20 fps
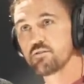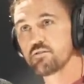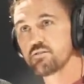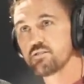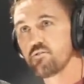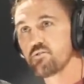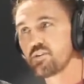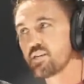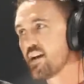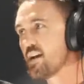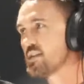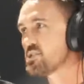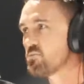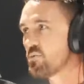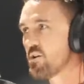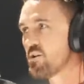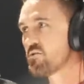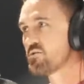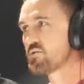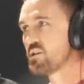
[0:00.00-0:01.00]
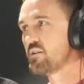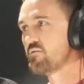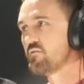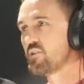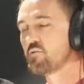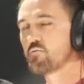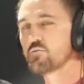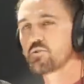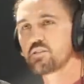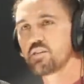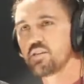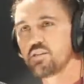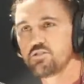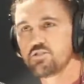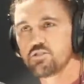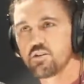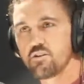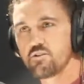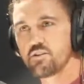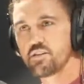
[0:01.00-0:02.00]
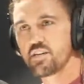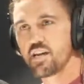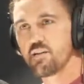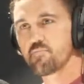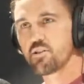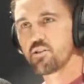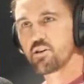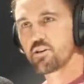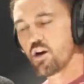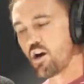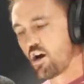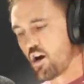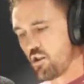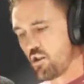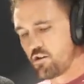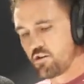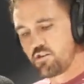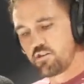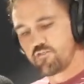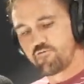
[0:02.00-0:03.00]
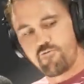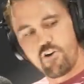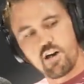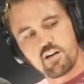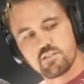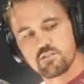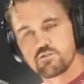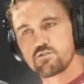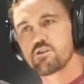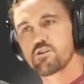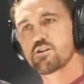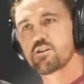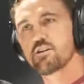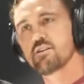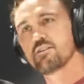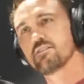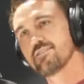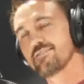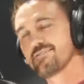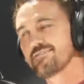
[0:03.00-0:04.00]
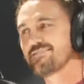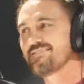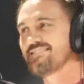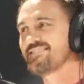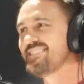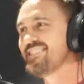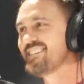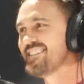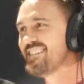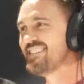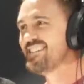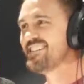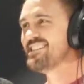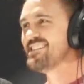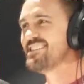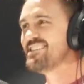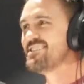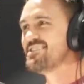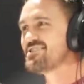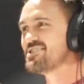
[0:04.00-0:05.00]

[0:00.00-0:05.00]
So he can't swear on TV when the kids show. And he can't be like, oh, look at this fucking crocodile.